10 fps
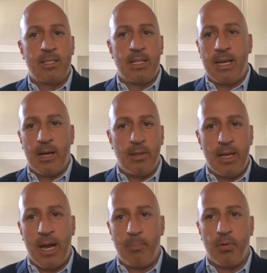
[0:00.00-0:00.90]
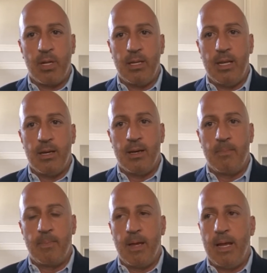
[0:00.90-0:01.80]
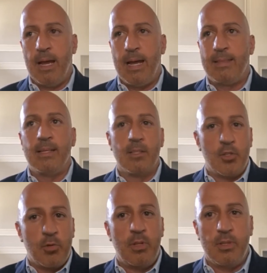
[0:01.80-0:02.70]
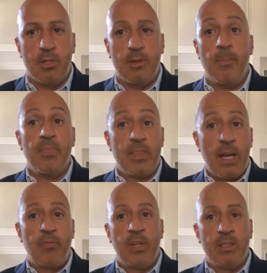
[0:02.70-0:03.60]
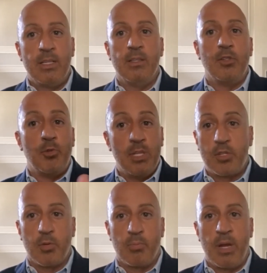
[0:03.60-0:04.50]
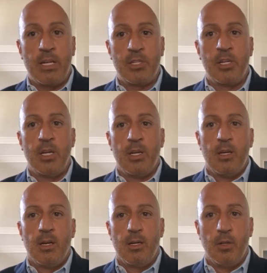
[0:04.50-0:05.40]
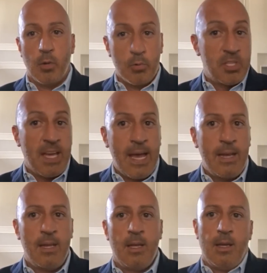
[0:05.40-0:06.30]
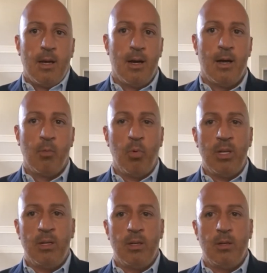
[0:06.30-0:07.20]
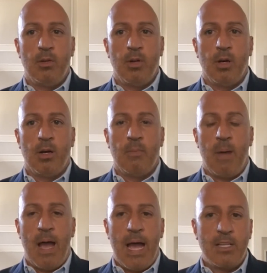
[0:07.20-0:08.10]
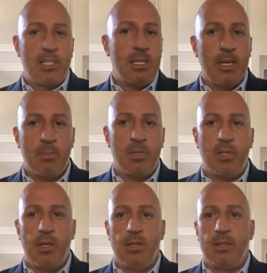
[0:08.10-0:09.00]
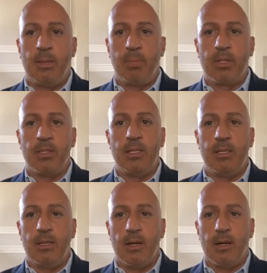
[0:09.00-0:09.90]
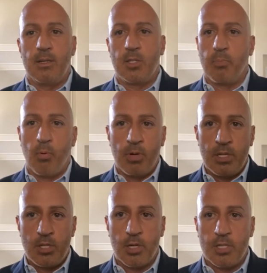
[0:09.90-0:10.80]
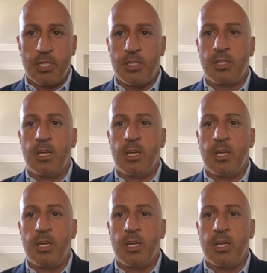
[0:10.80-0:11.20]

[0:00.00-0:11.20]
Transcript: not how they operate. I think definitely the judicial branch knows that. When I see him typically supporting judges,